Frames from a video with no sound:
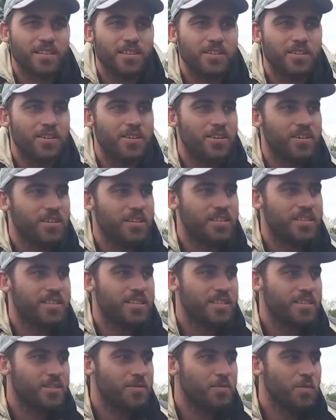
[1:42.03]

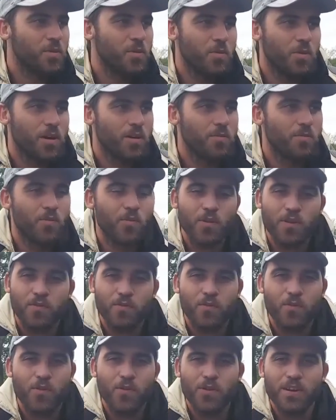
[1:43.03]
It's a small
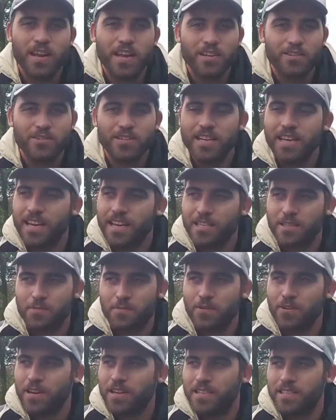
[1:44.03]
1.4 naturally
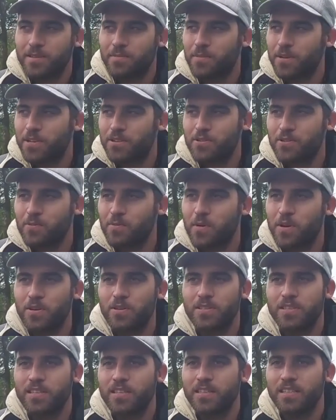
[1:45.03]
aspirated petrol
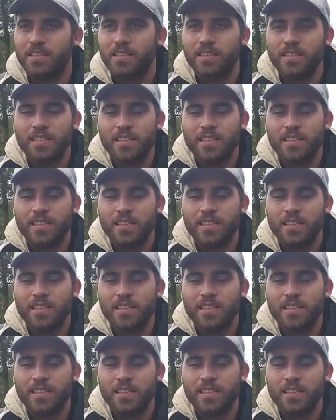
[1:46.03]
motor,